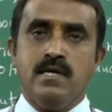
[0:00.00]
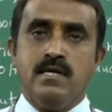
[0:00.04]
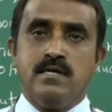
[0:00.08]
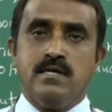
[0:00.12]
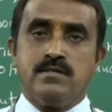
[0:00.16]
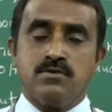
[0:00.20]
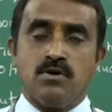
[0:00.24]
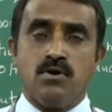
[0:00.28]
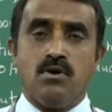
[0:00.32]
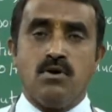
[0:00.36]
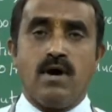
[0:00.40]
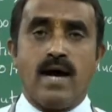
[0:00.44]

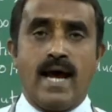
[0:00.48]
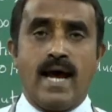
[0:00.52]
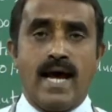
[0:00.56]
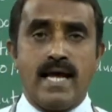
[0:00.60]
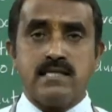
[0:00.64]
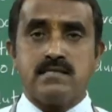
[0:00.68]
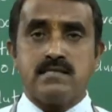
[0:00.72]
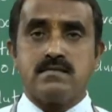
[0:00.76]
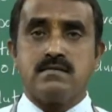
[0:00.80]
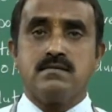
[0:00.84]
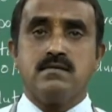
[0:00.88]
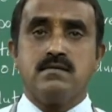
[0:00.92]
So
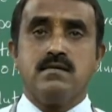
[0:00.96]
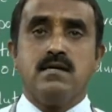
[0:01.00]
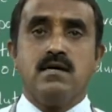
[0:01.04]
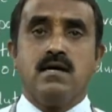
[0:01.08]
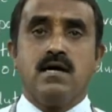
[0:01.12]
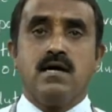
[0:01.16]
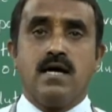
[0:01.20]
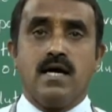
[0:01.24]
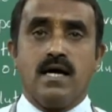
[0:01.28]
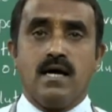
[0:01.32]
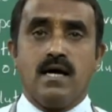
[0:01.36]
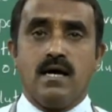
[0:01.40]
hence,
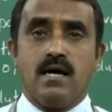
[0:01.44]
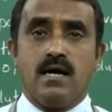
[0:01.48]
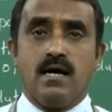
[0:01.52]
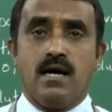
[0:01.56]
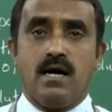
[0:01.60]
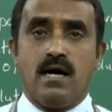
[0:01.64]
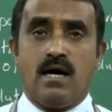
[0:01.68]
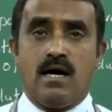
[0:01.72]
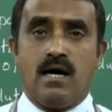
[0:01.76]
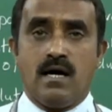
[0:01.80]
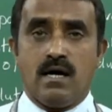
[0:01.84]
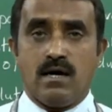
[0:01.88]

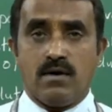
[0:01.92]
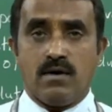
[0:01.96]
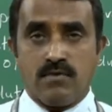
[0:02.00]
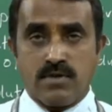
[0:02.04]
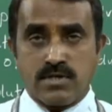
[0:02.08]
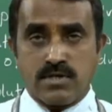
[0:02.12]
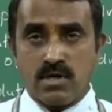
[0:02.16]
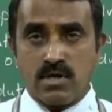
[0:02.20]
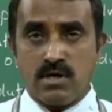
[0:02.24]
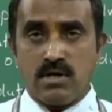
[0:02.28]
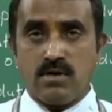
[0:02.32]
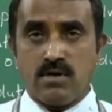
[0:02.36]
we
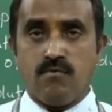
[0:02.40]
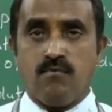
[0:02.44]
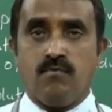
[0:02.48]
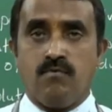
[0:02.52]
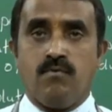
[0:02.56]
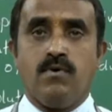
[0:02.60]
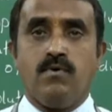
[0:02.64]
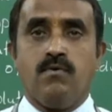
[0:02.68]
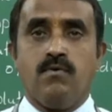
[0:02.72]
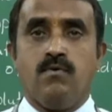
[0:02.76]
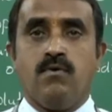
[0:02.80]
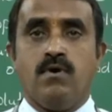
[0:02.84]
should
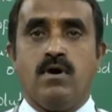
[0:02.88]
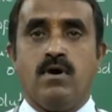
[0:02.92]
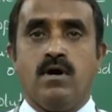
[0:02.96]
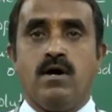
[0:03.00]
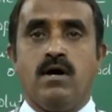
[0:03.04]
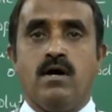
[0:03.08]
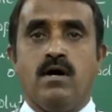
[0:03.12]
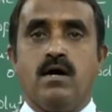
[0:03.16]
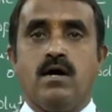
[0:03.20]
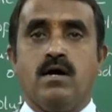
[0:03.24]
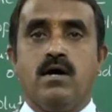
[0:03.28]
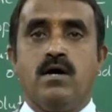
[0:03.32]

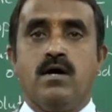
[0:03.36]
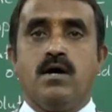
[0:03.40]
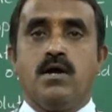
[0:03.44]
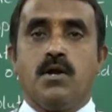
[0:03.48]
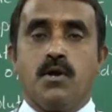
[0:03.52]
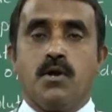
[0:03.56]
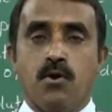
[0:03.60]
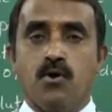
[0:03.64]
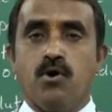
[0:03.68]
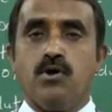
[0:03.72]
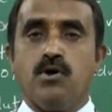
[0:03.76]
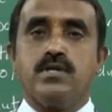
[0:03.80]

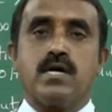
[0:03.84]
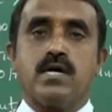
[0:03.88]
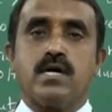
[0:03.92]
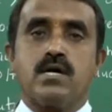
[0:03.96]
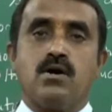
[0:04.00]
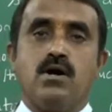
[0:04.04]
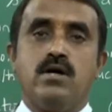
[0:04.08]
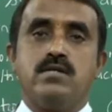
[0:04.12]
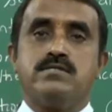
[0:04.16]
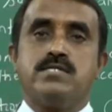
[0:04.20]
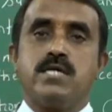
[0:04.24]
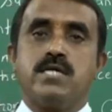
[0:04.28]
know the
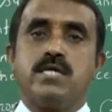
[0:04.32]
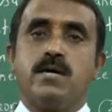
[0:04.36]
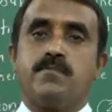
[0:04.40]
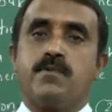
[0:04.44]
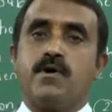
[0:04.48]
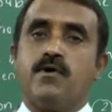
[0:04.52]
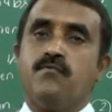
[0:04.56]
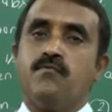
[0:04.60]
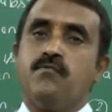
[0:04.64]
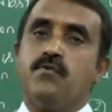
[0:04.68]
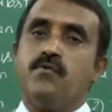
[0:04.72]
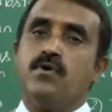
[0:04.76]
concept
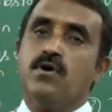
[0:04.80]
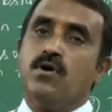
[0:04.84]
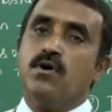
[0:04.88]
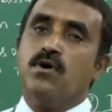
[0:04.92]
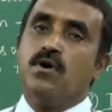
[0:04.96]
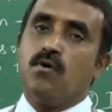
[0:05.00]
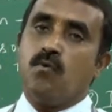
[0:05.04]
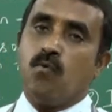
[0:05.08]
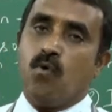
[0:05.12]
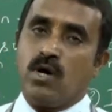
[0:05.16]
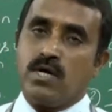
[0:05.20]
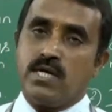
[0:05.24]
of
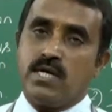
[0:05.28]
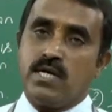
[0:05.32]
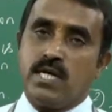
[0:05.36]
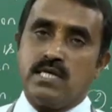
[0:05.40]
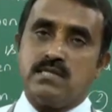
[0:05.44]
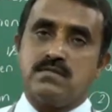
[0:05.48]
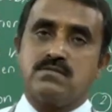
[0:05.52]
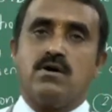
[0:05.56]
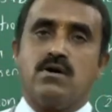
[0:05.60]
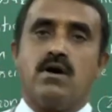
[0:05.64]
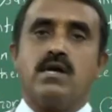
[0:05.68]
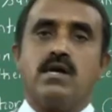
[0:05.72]
what is
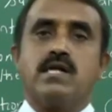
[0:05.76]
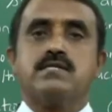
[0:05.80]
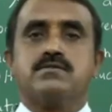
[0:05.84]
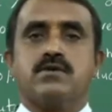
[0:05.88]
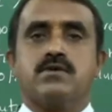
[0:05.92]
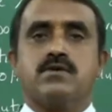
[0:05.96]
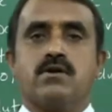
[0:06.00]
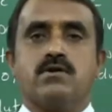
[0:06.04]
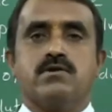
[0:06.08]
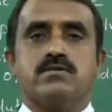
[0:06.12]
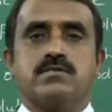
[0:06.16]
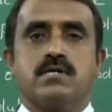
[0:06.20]
solid
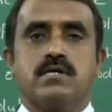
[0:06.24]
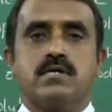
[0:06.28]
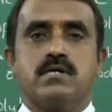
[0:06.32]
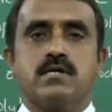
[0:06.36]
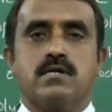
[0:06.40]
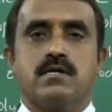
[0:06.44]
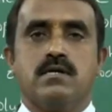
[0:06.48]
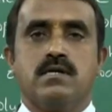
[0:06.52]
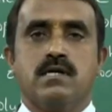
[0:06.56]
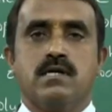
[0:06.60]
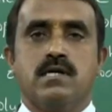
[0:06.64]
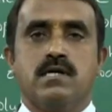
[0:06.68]
solution.
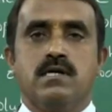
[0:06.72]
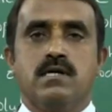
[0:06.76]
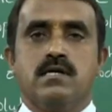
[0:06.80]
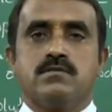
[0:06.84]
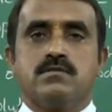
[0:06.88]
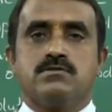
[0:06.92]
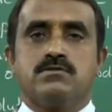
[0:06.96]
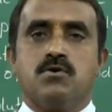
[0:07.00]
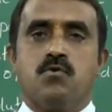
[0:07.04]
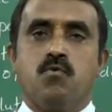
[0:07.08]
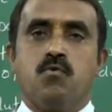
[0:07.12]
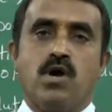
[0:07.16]

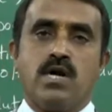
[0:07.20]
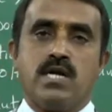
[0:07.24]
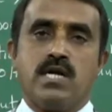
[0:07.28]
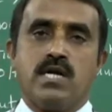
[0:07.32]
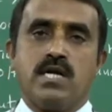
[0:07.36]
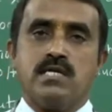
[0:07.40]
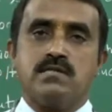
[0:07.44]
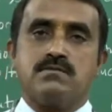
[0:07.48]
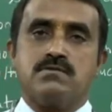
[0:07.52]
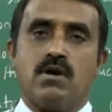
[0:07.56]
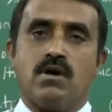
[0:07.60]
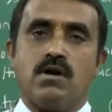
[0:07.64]
So what
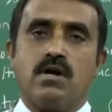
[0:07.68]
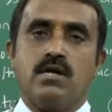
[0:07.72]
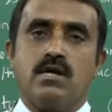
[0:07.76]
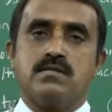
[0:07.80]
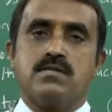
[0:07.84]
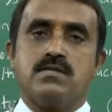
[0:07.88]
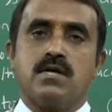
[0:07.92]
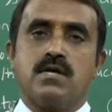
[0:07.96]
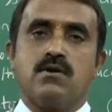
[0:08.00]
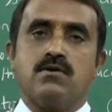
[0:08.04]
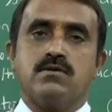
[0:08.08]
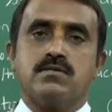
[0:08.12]
is solid
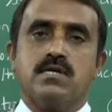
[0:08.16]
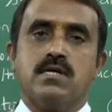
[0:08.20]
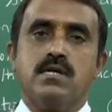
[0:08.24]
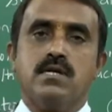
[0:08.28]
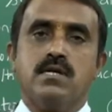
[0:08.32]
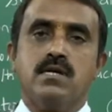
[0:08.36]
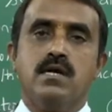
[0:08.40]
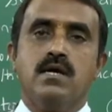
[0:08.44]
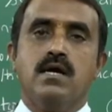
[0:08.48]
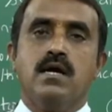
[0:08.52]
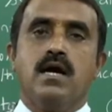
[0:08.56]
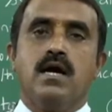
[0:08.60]

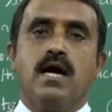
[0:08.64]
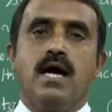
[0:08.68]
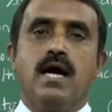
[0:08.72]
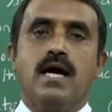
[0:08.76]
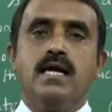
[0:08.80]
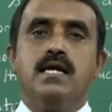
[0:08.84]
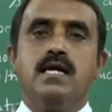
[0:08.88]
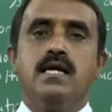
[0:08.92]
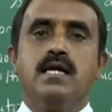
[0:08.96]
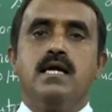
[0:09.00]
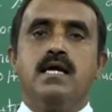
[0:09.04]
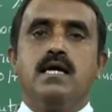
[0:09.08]
solution
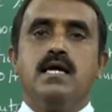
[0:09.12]
and